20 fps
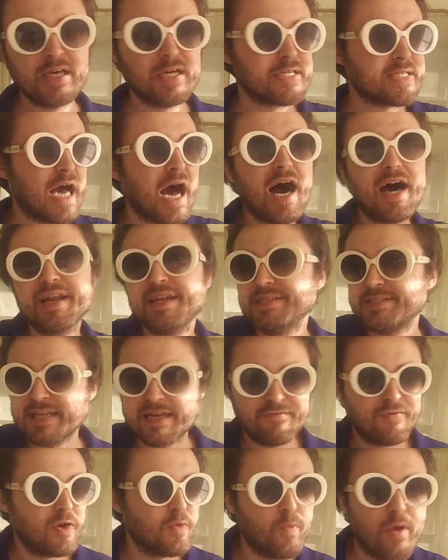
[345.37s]
God is
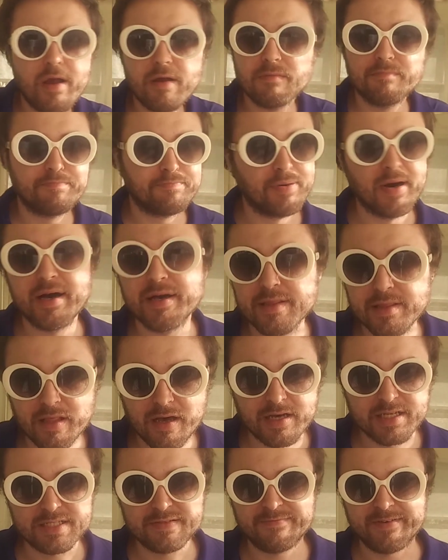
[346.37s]
everywhere but
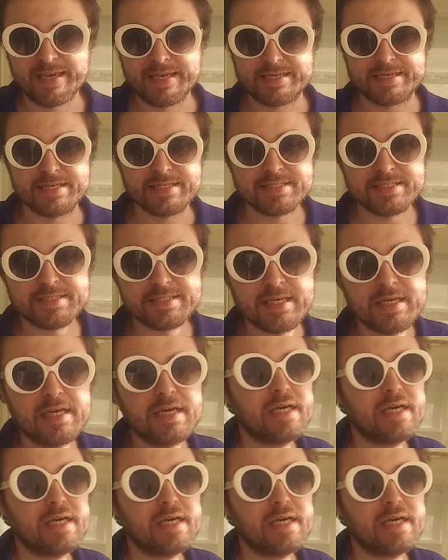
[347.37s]
Las Vegas.